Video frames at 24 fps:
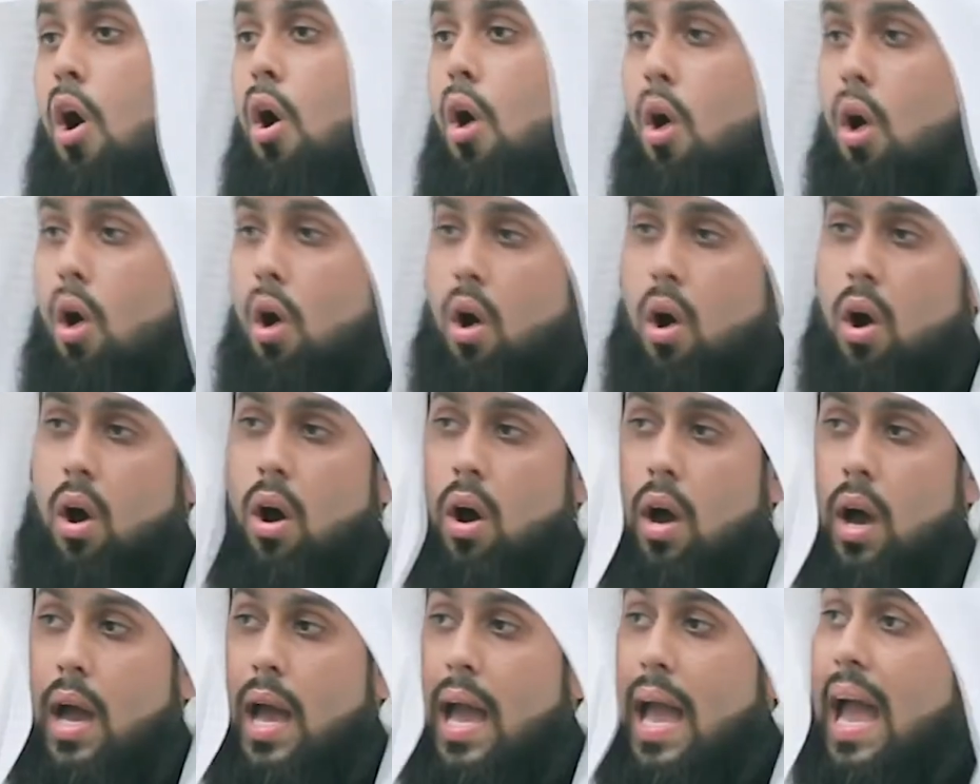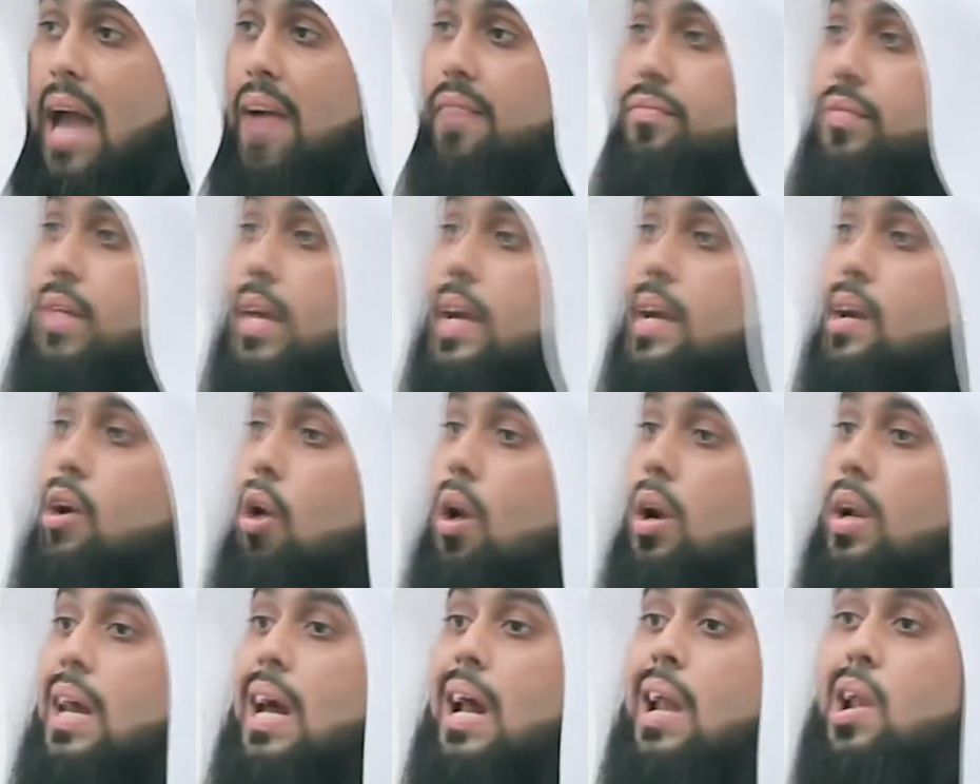Or have they
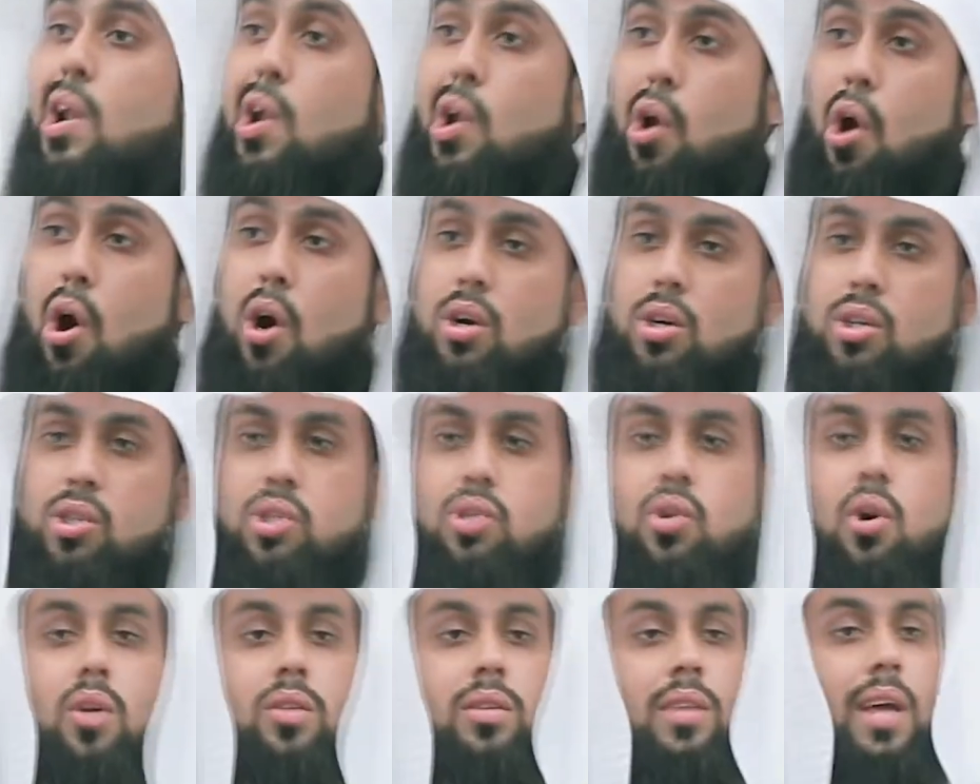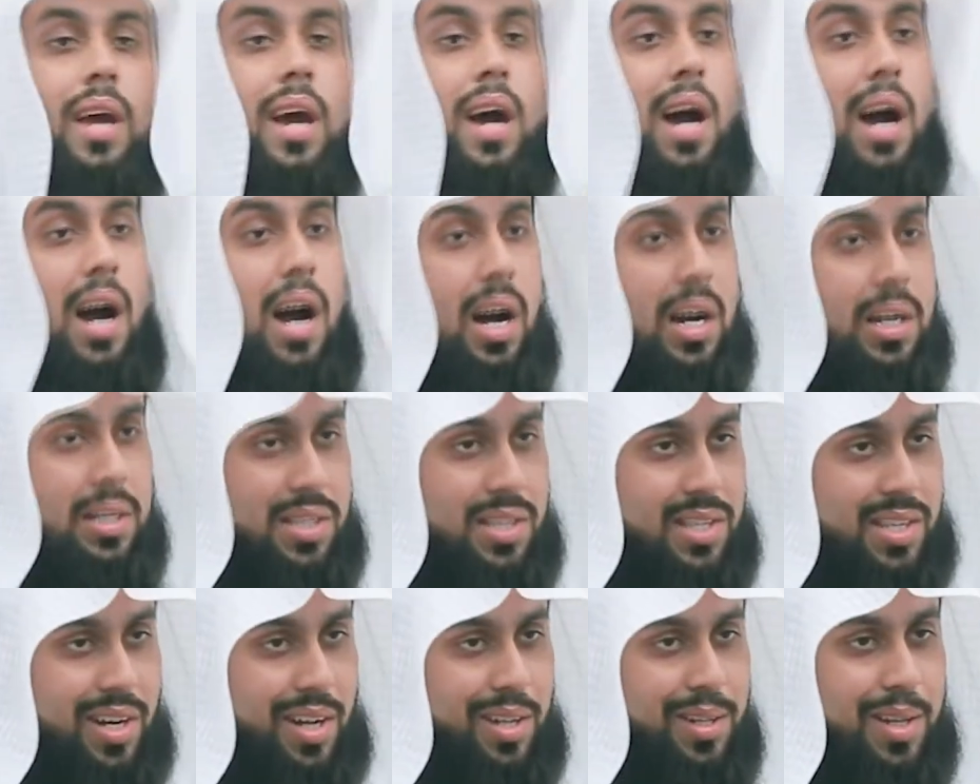got locks on their
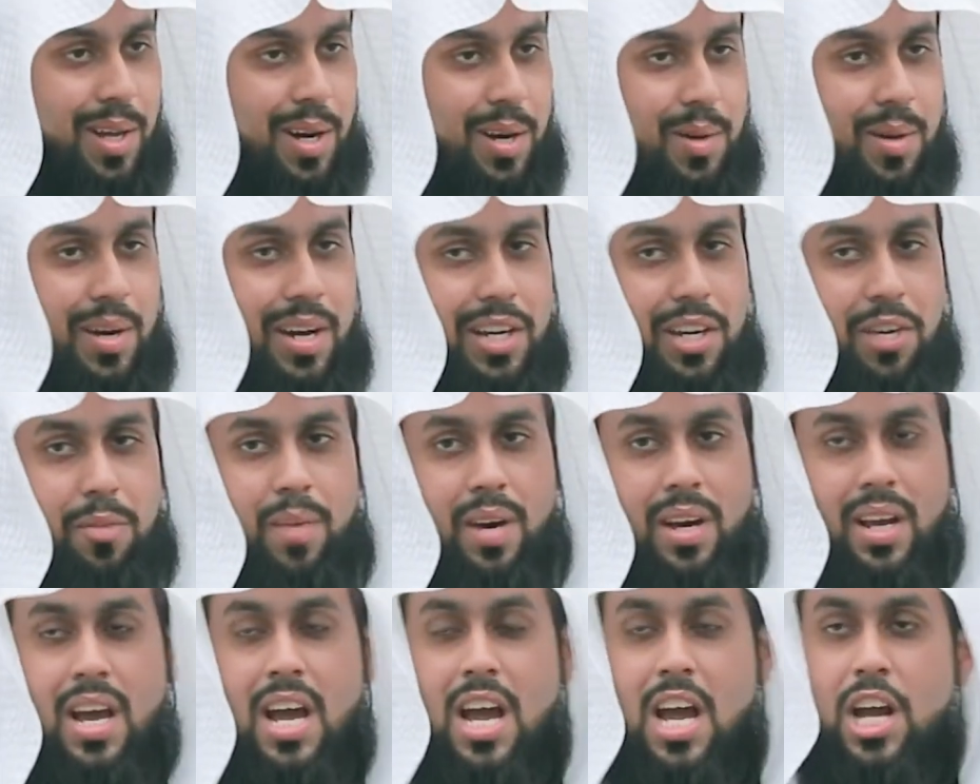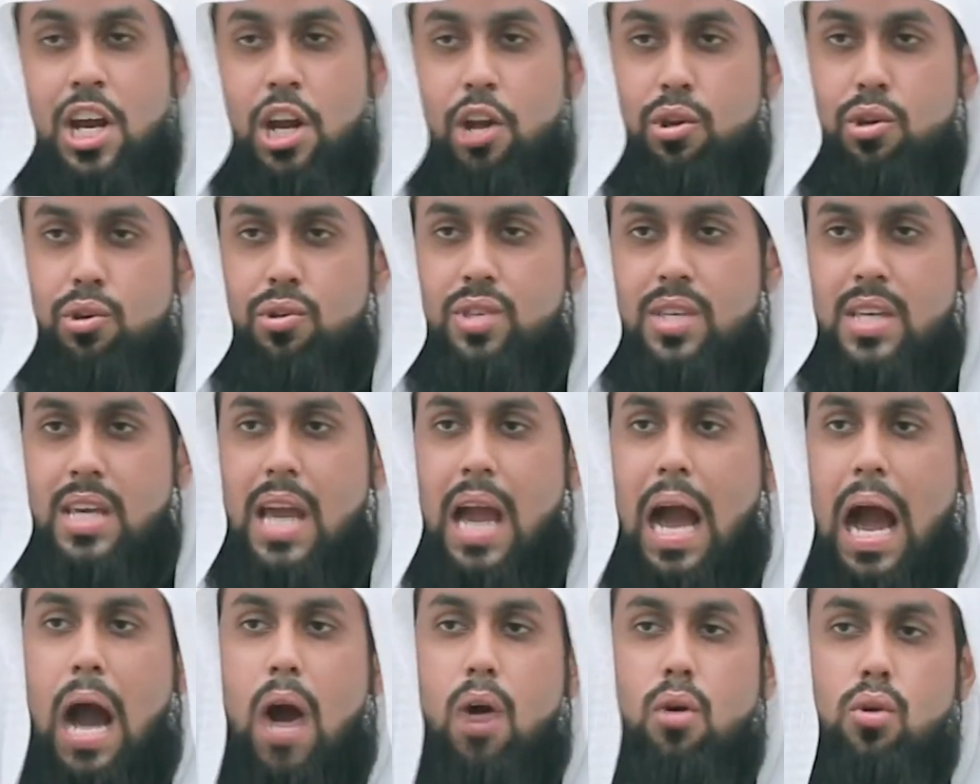hearts? Allahu Akbar. Now you see
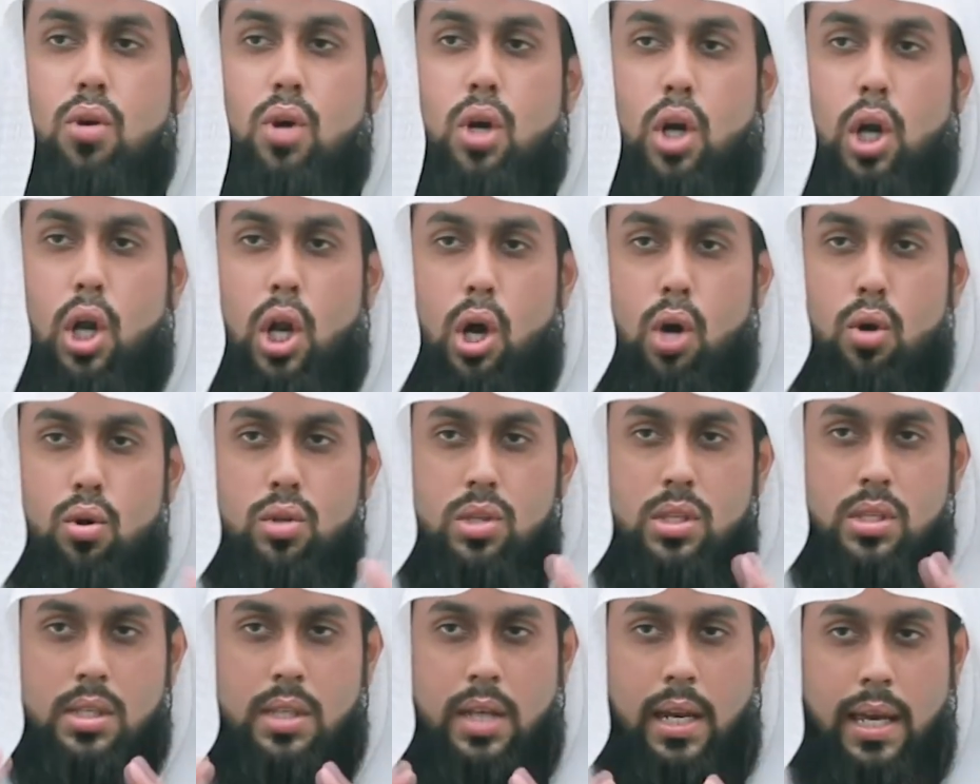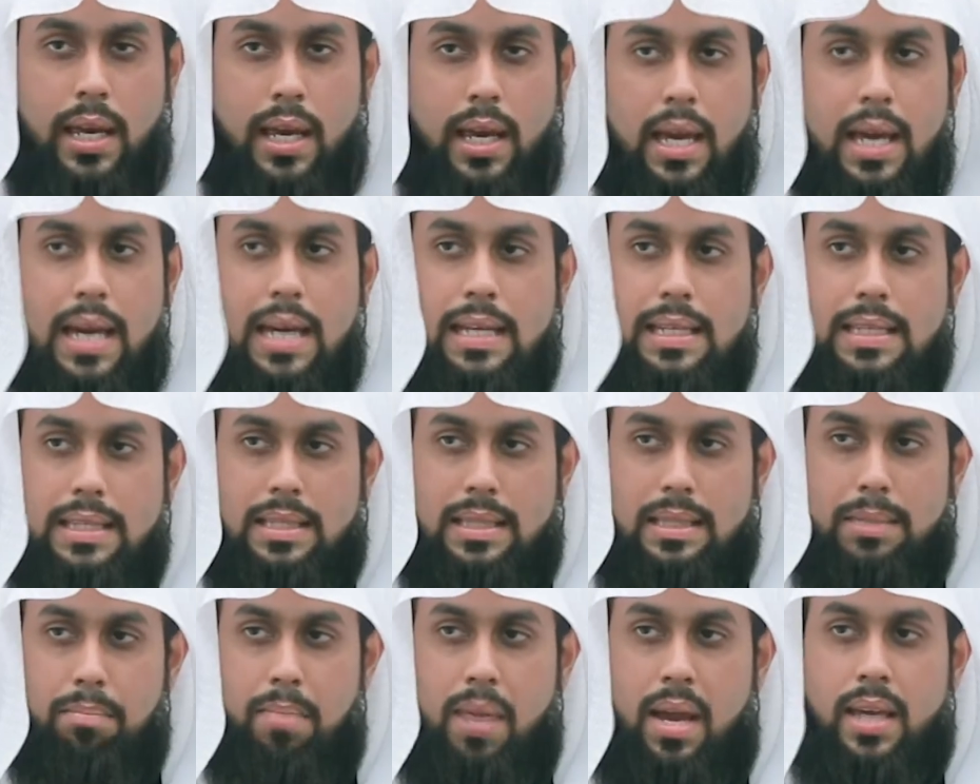how closely
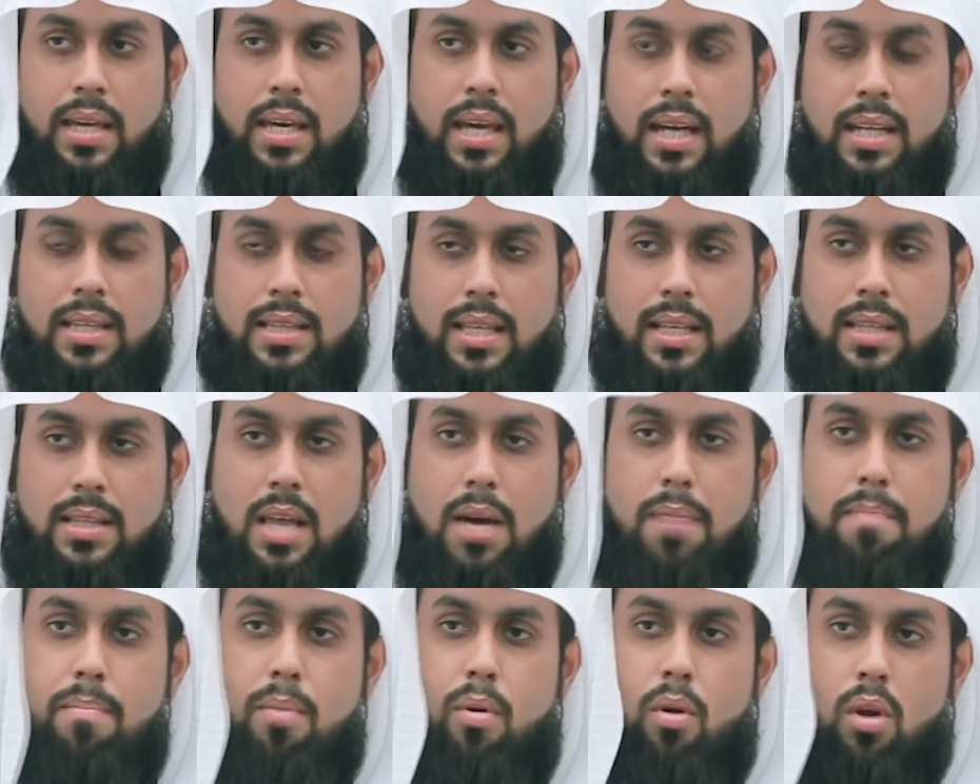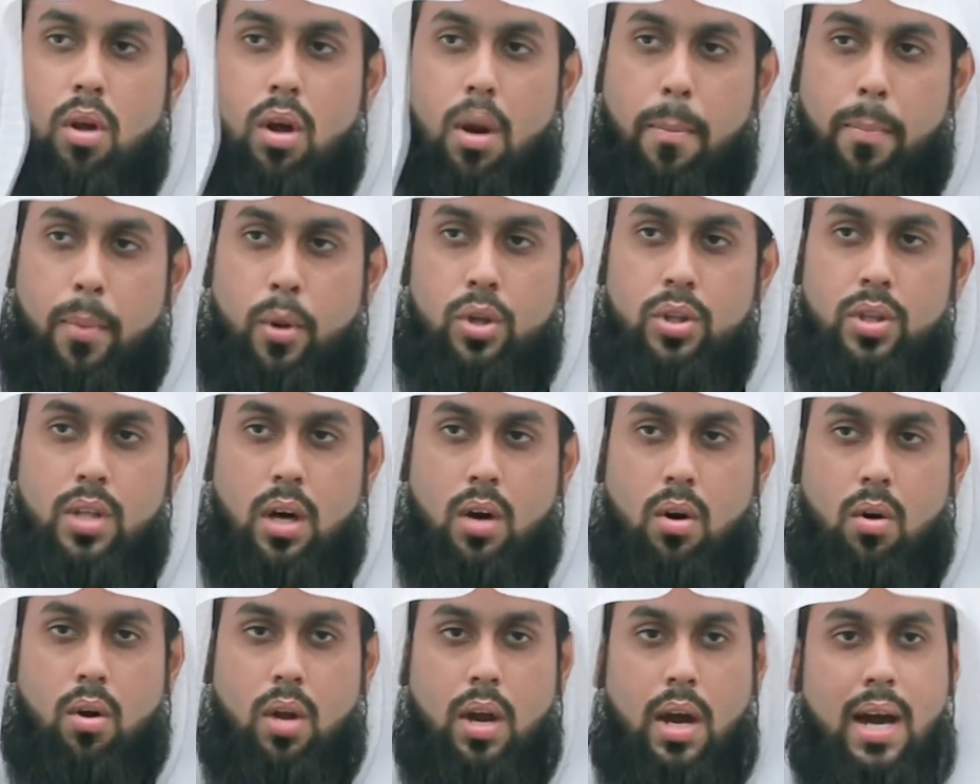making tadabbur upon the
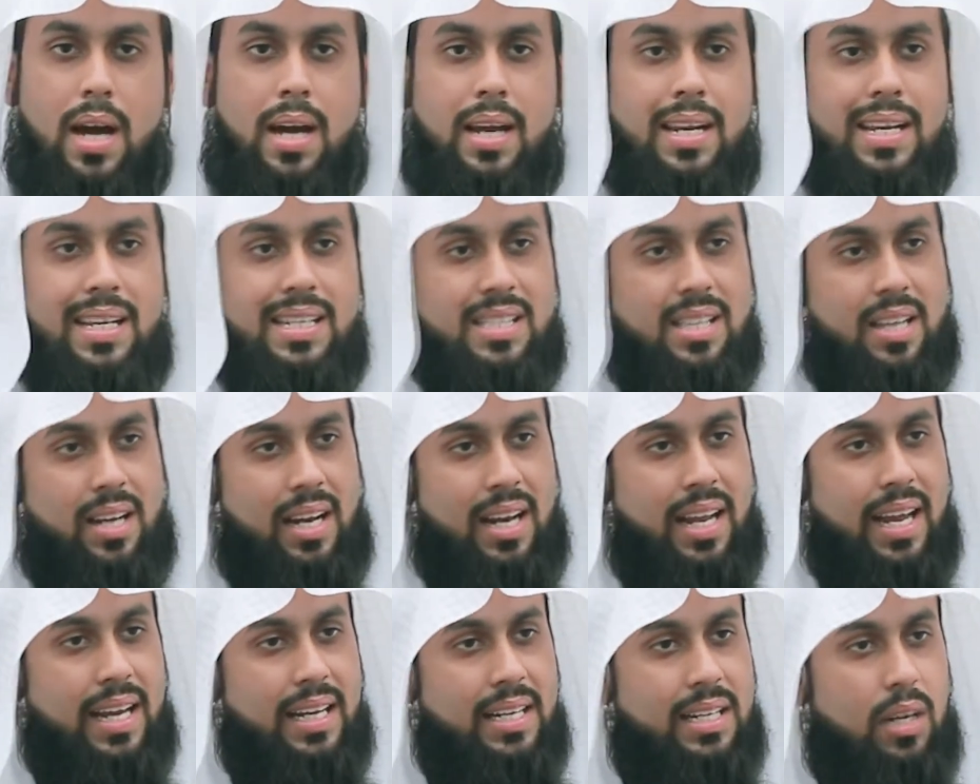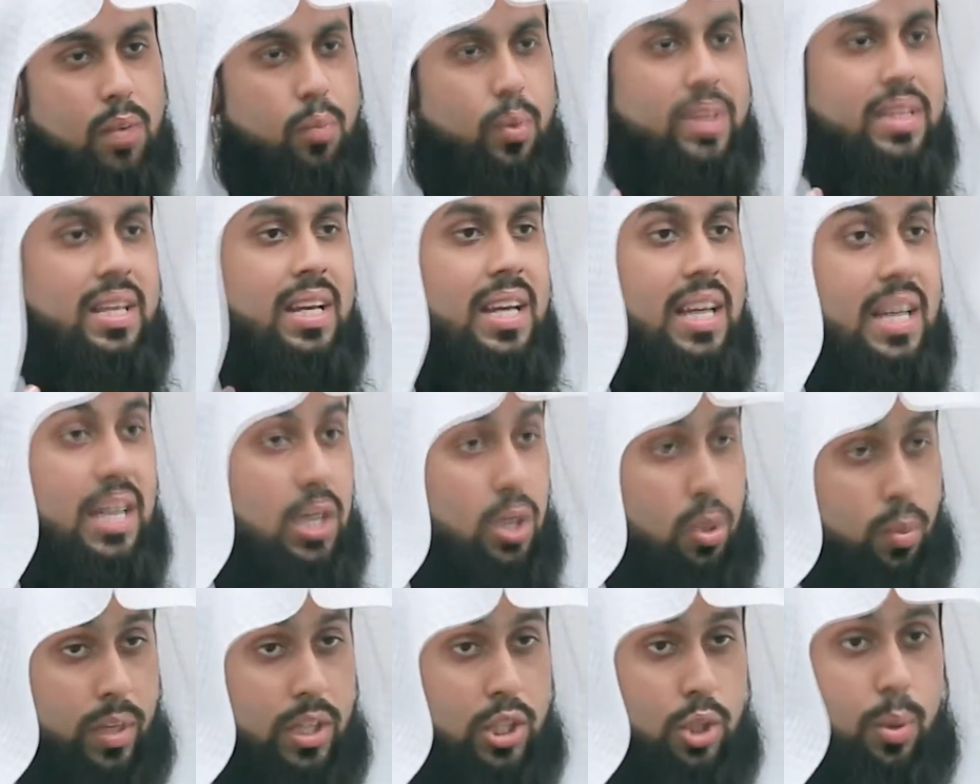Qur'an is related with an
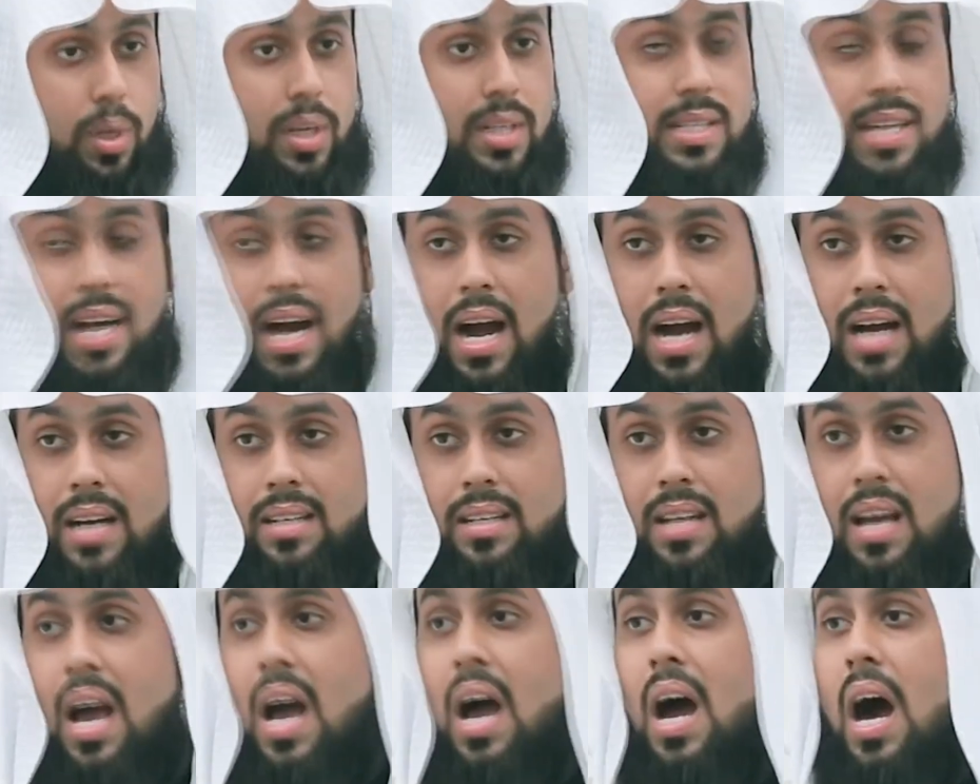individual's heart.